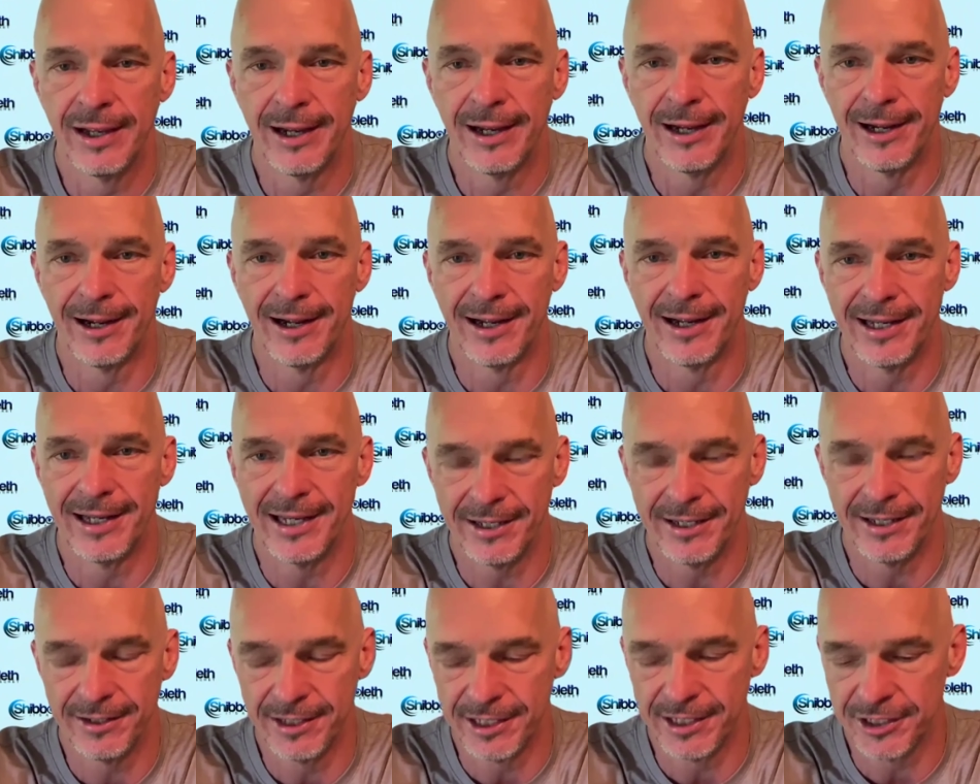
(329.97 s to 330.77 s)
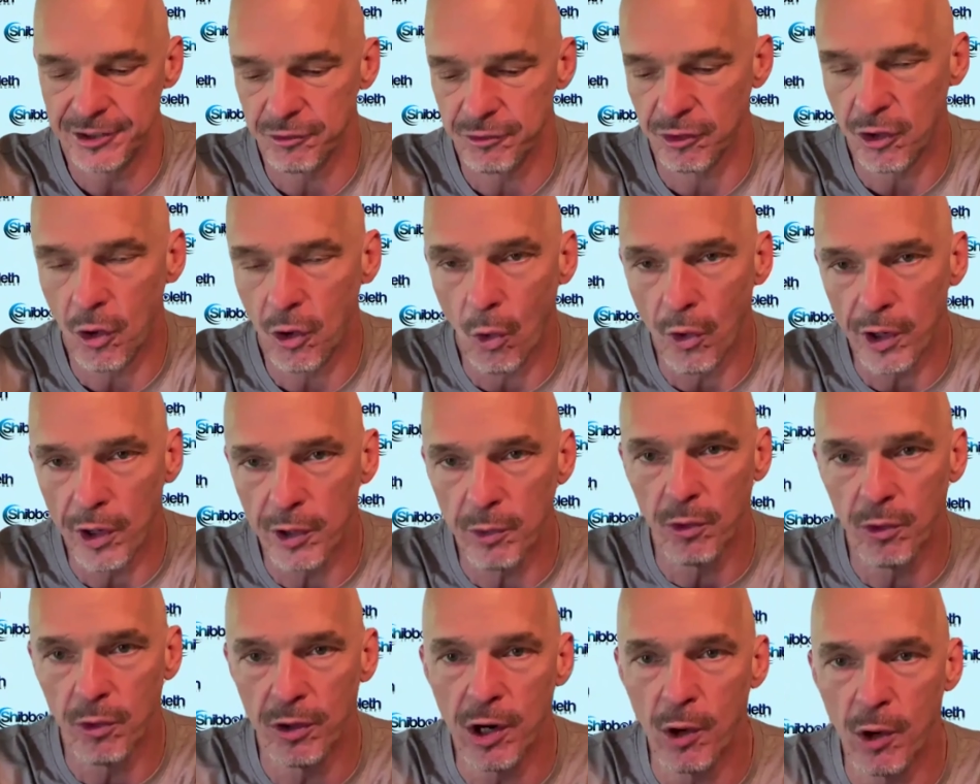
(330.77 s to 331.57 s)
Uh, it, this
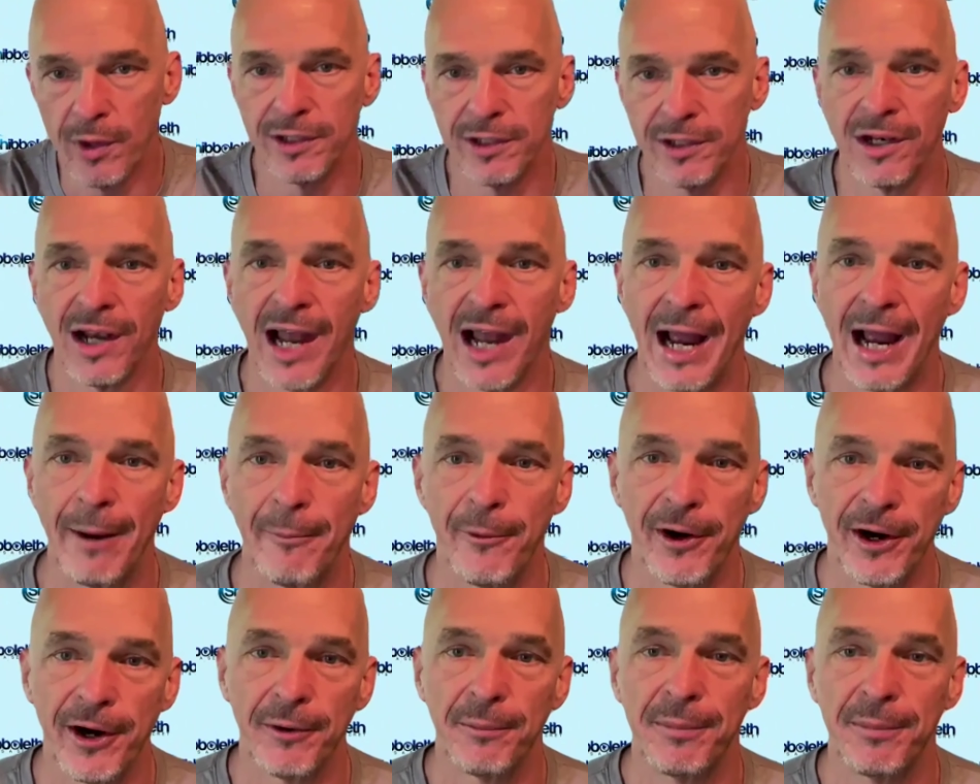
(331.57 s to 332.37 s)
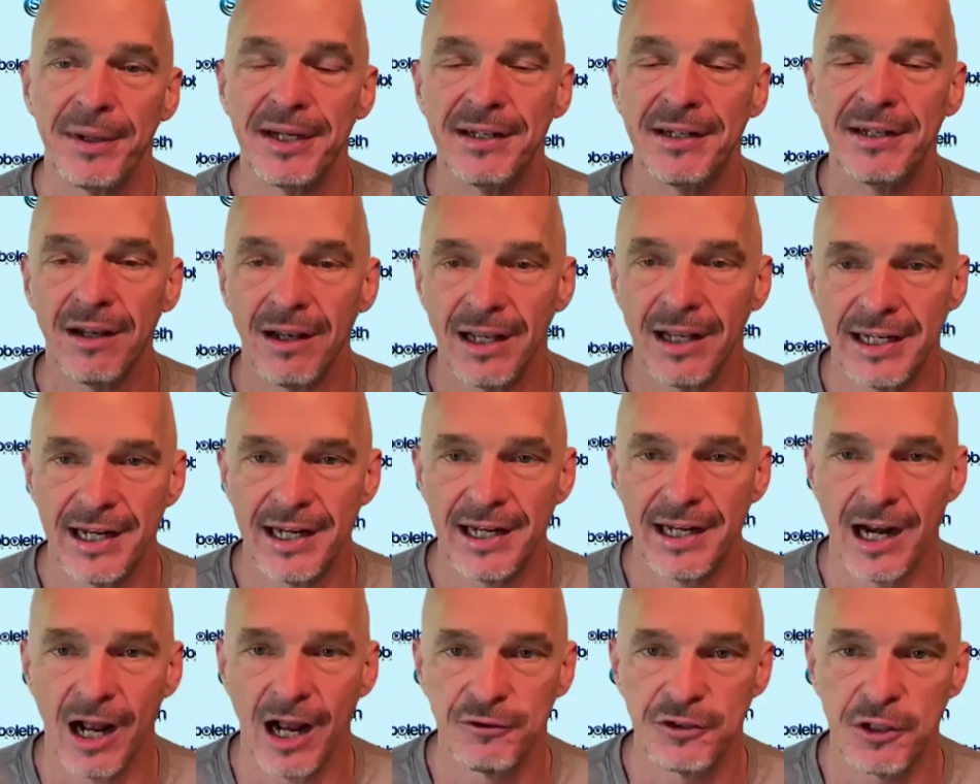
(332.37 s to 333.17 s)
recording will go in the library. It'll be
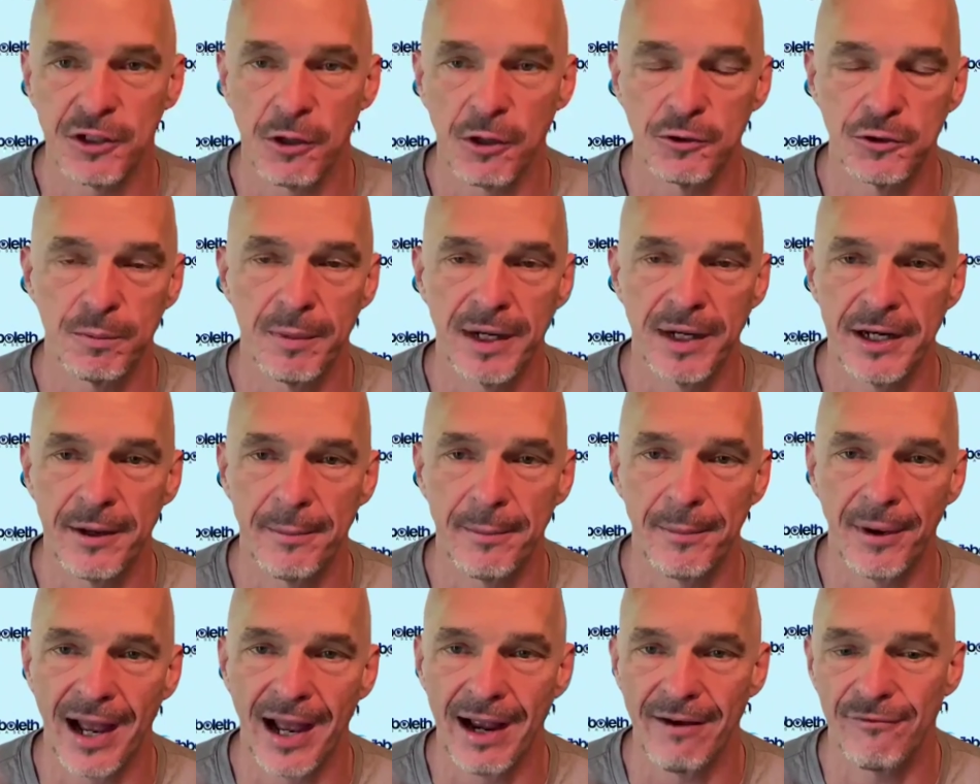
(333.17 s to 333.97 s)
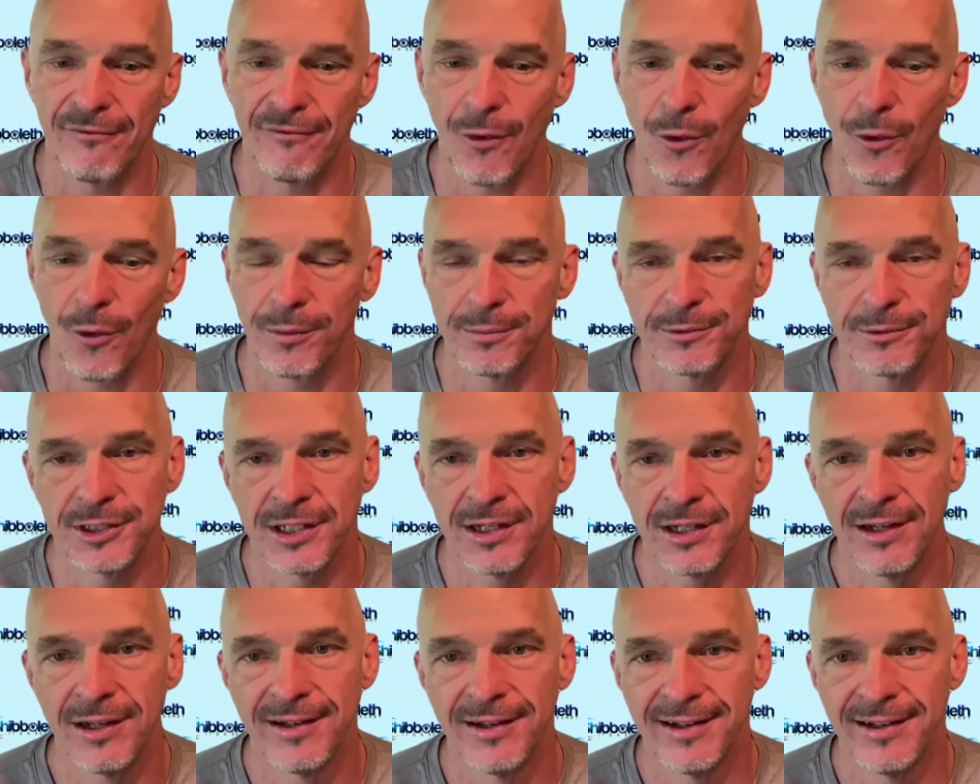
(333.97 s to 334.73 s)
deleted off social media platforms.